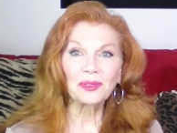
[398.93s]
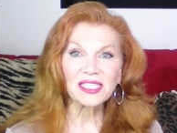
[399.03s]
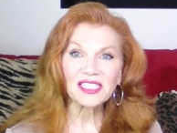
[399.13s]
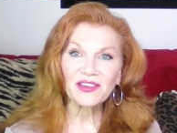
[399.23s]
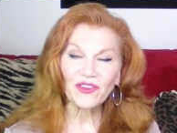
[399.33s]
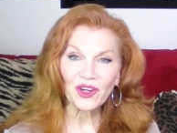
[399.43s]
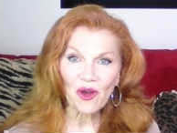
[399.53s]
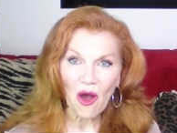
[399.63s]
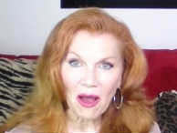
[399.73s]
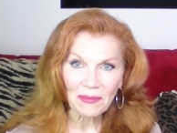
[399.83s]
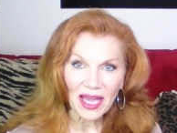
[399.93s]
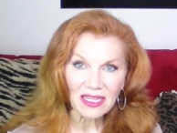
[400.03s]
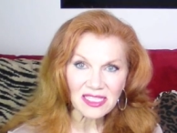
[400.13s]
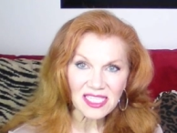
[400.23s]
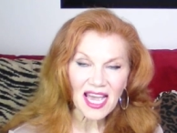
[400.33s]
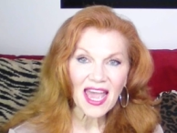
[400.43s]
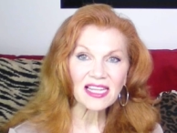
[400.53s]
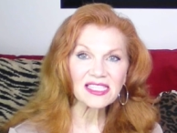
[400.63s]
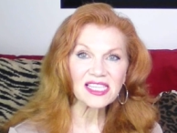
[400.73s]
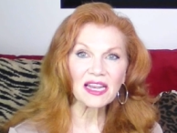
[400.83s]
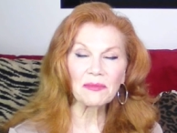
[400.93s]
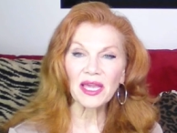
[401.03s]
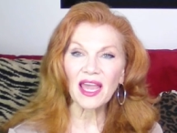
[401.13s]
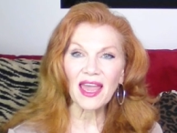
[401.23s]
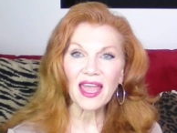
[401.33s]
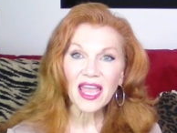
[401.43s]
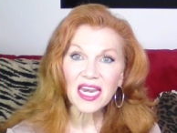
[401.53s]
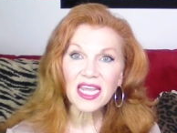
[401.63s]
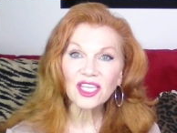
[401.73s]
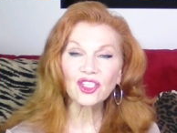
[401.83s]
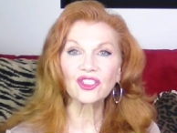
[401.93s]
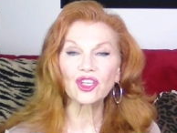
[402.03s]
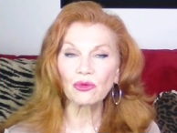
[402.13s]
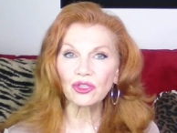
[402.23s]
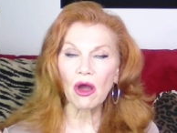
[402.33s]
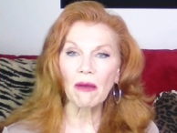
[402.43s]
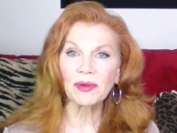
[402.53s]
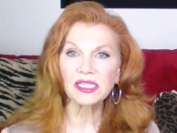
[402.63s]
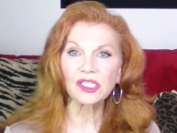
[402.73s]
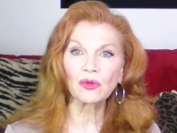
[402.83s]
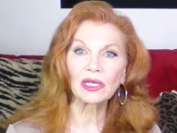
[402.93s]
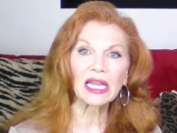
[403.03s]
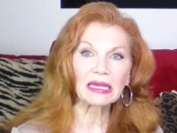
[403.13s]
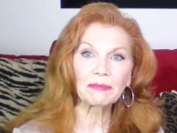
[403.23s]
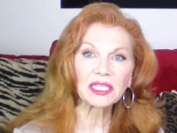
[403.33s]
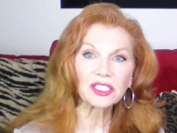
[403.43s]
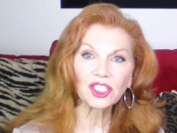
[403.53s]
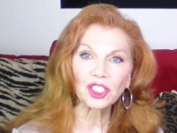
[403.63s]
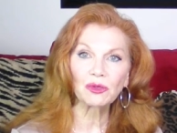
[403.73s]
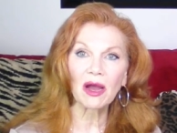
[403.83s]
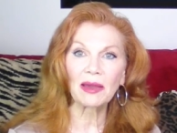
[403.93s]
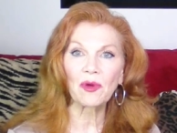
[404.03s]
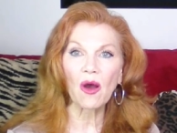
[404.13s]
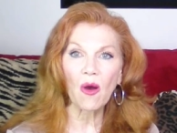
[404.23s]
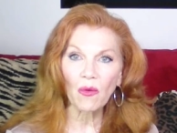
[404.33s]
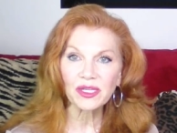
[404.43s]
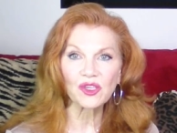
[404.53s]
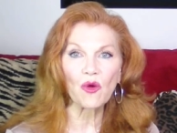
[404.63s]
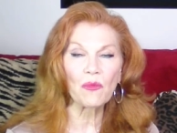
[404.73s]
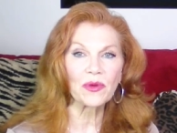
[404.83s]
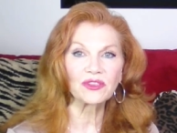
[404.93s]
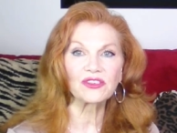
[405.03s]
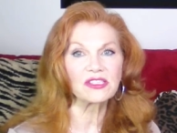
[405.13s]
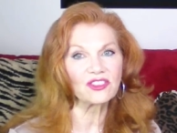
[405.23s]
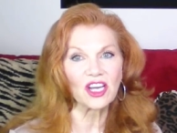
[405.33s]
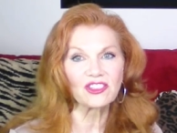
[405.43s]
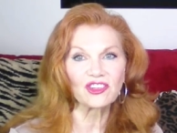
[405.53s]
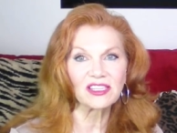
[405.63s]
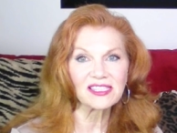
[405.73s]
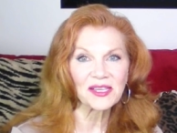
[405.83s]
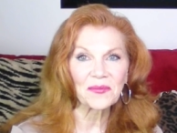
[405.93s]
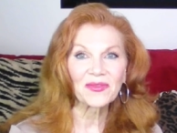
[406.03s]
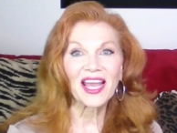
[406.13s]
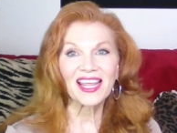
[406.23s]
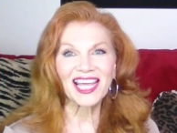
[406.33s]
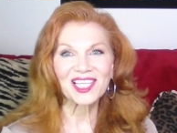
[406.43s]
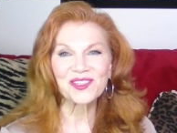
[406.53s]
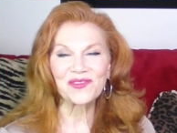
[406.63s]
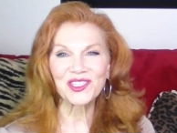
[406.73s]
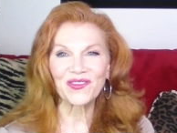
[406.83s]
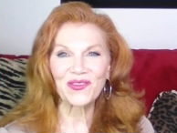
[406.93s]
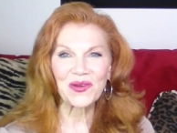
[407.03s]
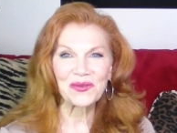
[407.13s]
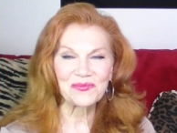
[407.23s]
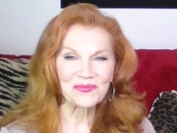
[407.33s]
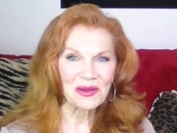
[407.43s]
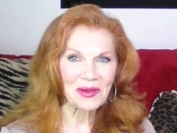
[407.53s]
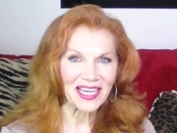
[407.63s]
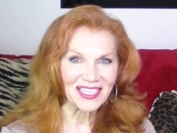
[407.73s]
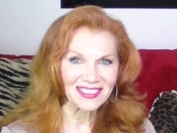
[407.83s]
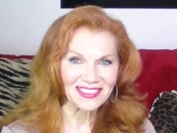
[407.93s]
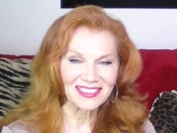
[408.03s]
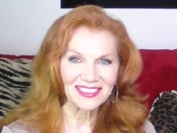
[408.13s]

Please leave your comments and send me any show topics you'd like me to do. I'm always open to suggestions. Thanks so much everyone. Bye-bye.